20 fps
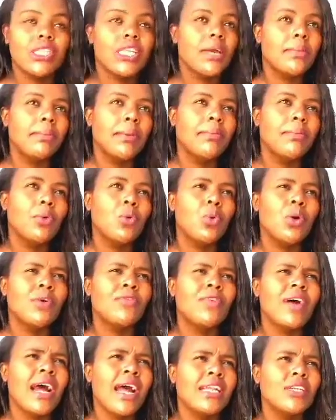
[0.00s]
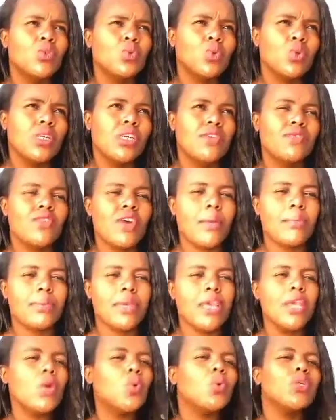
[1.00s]
There are people who have had to give up
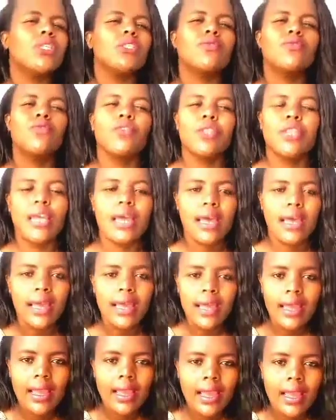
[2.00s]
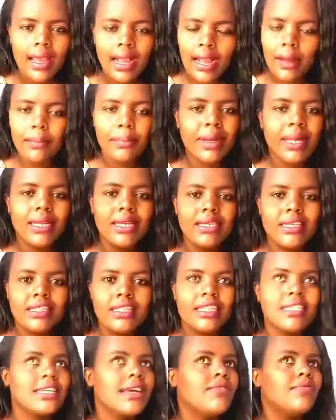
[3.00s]
equity for their companies
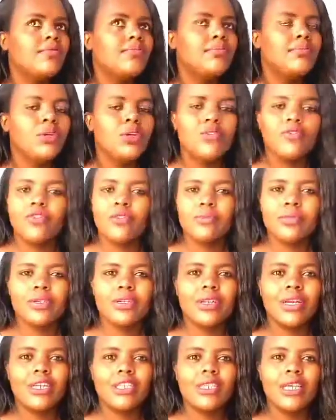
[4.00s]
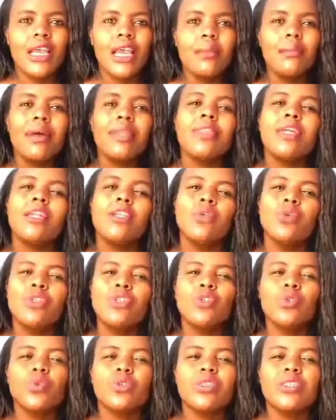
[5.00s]
that are built from scratch, but they do it
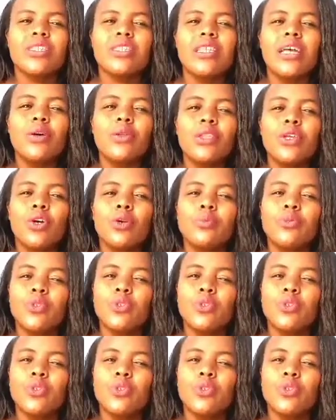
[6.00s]
because now the